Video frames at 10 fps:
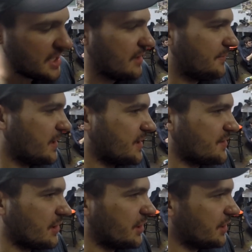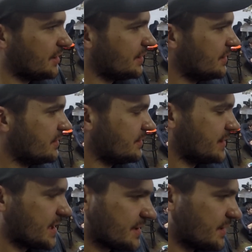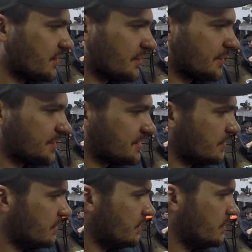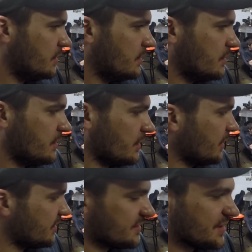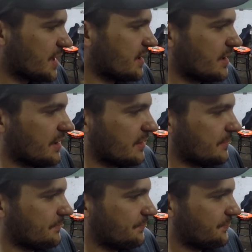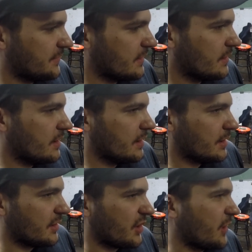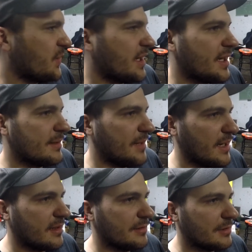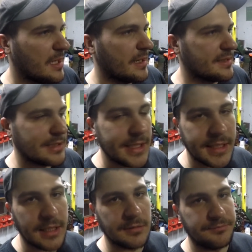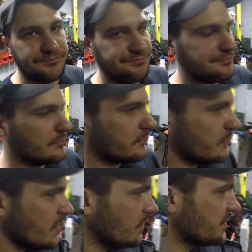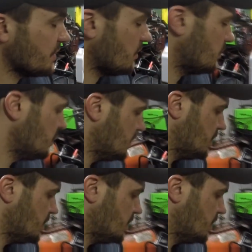can fittings are good. Tested those. Nothing's leaking there. Nothing on the back of the block is leaking. So